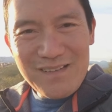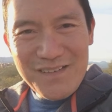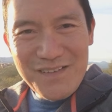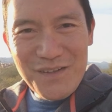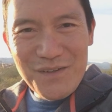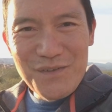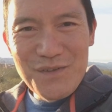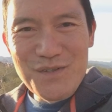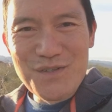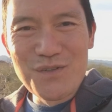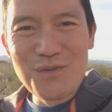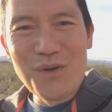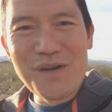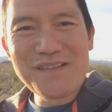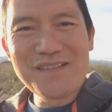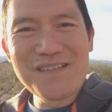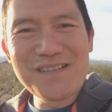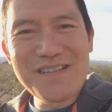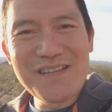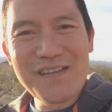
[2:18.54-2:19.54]
you know, there's
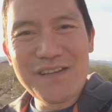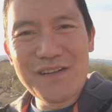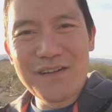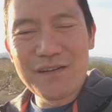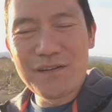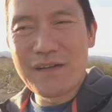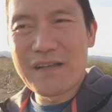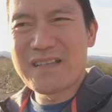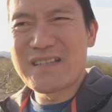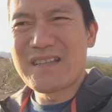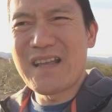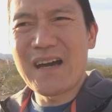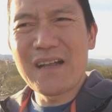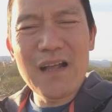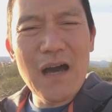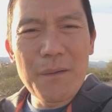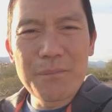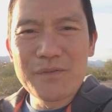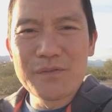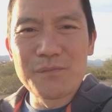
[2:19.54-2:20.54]
noises here. It's not
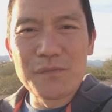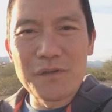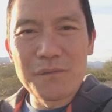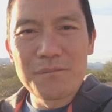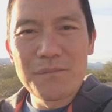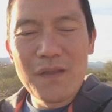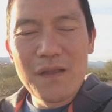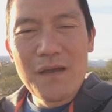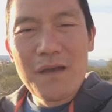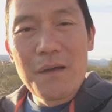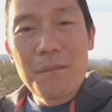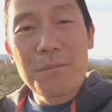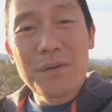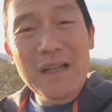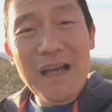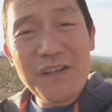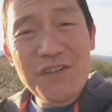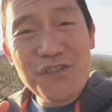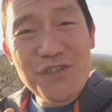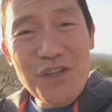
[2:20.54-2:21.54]
optimal,
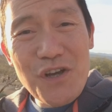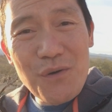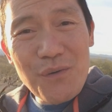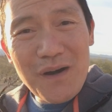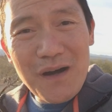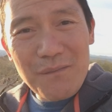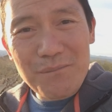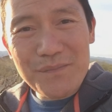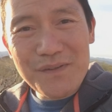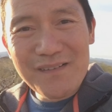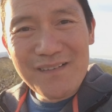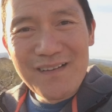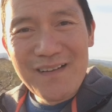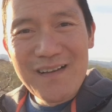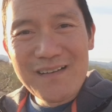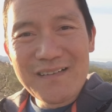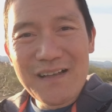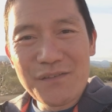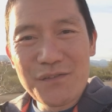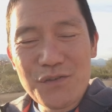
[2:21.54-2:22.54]
but I show up
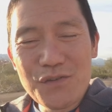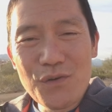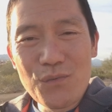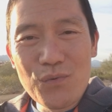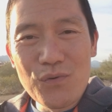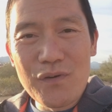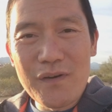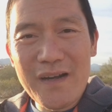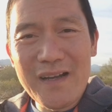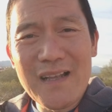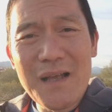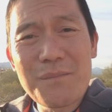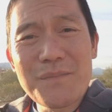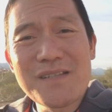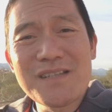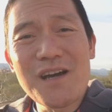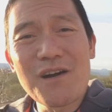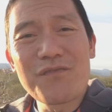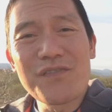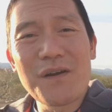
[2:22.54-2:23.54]
and I do the work and I'm
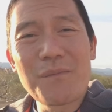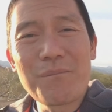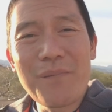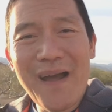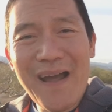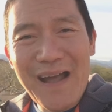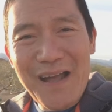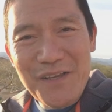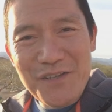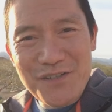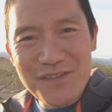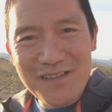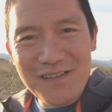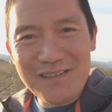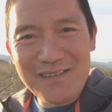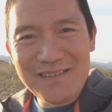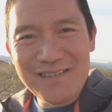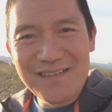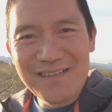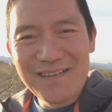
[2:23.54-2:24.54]
self
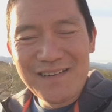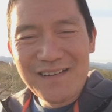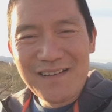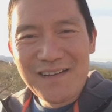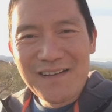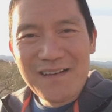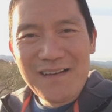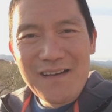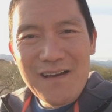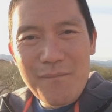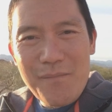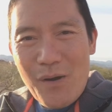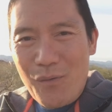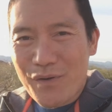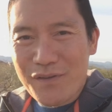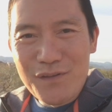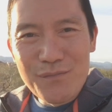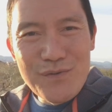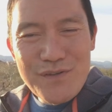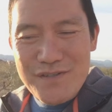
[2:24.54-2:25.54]
compassionate about
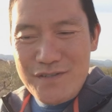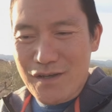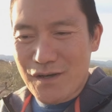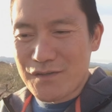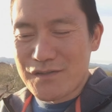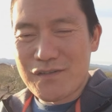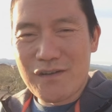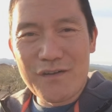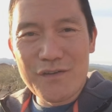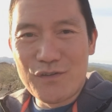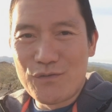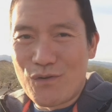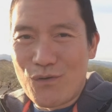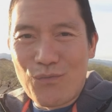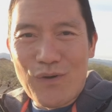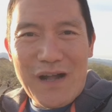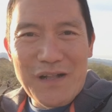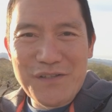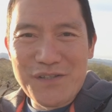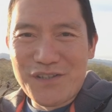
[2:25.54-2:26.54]
what the results are. You are
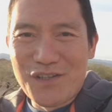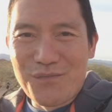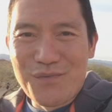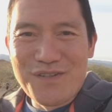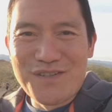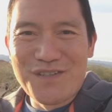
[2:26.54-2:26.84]
watching the